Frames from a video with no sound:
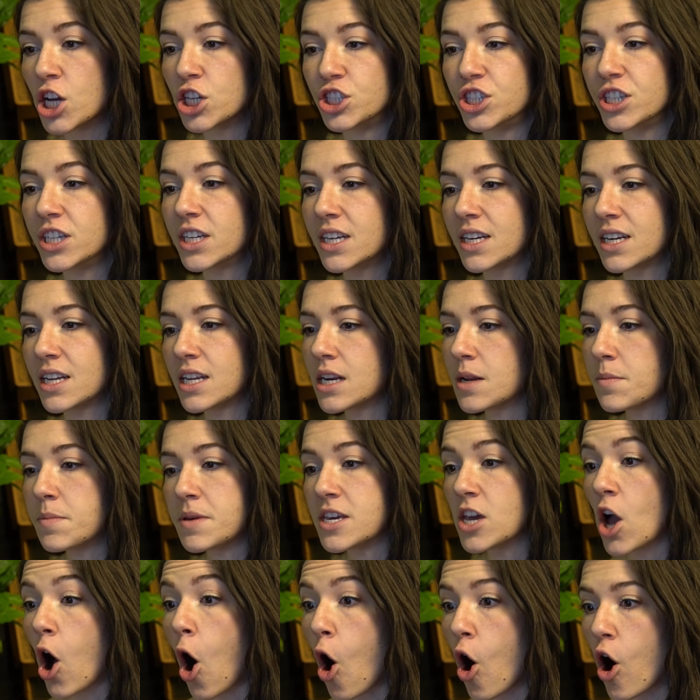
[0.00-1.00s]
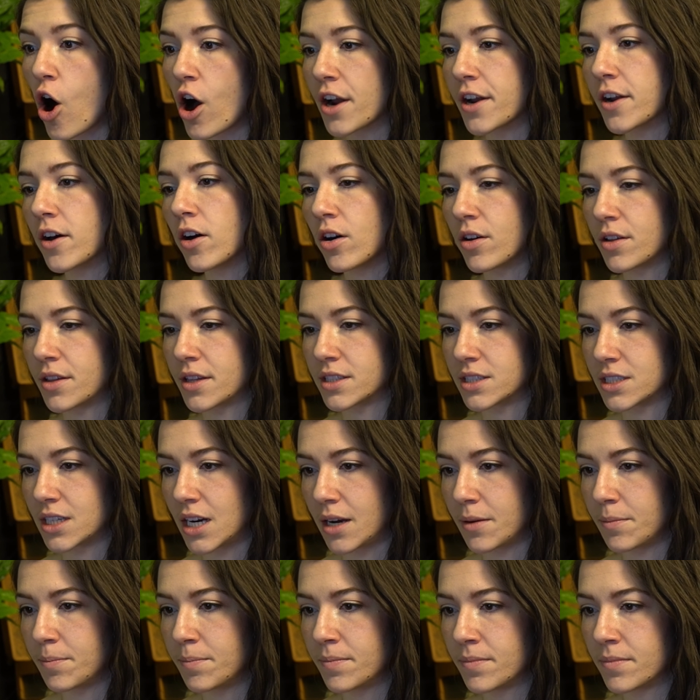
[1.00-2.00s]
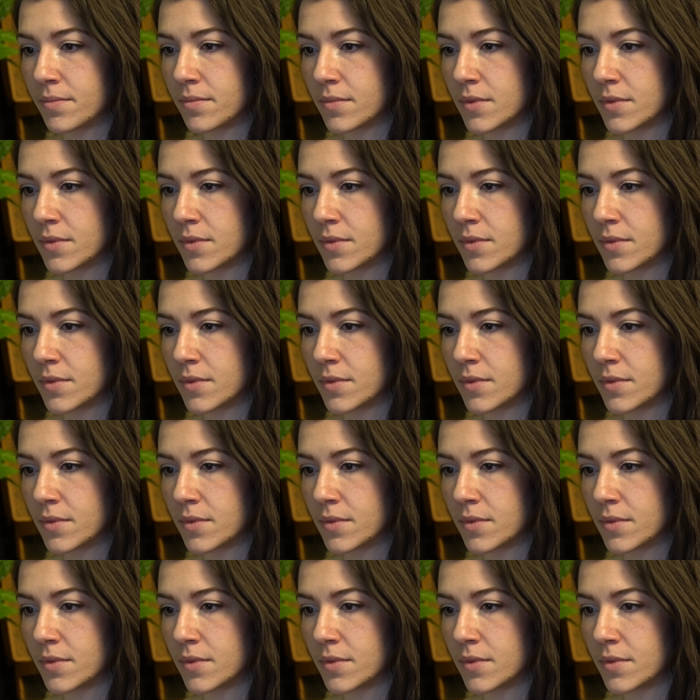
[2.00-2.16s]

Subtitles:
She didn't need to be on all the time.